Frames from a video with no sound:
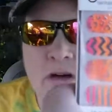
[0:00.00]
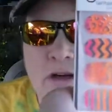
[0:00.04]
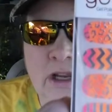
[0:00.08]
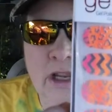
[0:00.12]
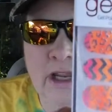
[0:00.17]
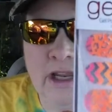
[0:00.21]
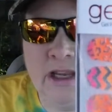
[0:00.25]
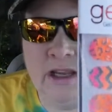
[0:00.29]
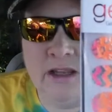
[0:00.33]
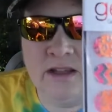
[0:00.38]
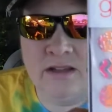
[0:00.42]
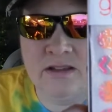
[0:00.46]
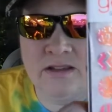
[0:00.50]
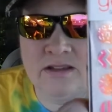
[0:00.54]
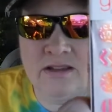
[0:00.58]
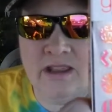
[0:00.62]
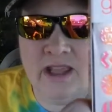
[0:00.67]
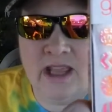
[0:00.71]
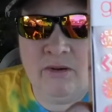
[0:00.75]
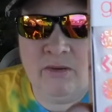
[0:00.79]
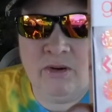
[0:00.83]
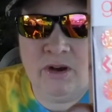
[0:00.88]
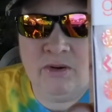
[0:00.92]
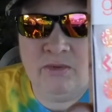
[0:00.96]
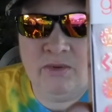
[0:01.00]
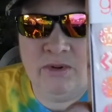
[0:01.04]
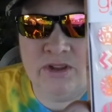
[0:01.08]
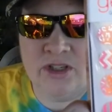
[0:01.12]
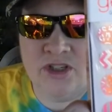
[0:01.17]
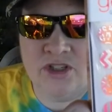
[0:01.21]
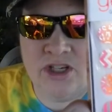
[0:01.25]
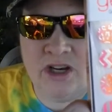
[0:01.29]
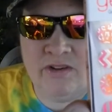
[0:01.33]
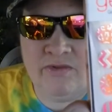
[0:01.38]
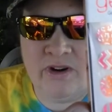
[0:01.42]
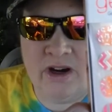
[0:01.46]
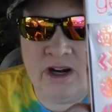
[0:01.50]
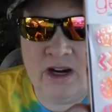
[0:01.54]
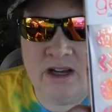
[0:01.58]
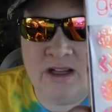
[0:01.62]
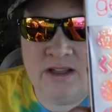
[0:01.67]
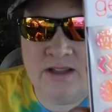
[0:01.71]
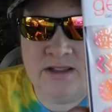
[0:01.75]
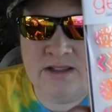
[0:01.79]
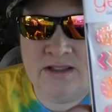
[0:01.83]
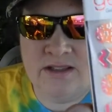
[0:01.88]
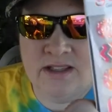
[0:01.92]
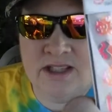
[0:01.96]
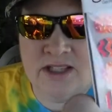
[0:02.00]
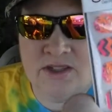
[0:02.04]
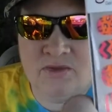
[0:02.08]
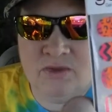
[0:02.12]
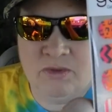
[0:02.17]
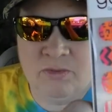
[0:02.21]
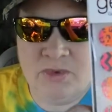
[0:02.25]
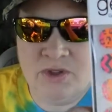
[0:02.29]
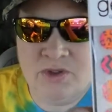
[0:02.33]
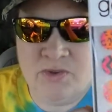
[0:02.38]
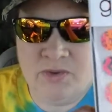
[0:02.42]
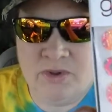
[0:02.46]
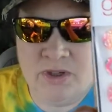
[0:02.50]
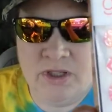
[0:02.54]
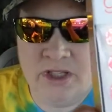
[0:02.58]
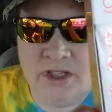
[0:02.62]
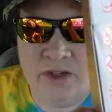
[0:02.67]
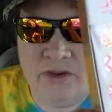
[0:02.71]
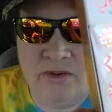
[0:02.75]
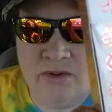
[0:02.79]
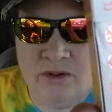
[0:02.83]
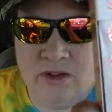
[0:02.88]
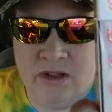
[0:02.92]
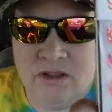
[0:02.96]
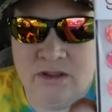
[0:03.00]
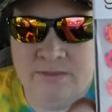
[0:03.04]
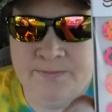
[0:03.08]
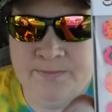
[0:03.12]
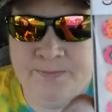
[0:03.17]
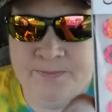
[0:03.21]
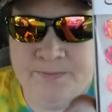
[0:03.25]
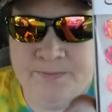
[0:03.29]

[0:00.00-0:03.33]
And that one with the chevrons, this one was really cool.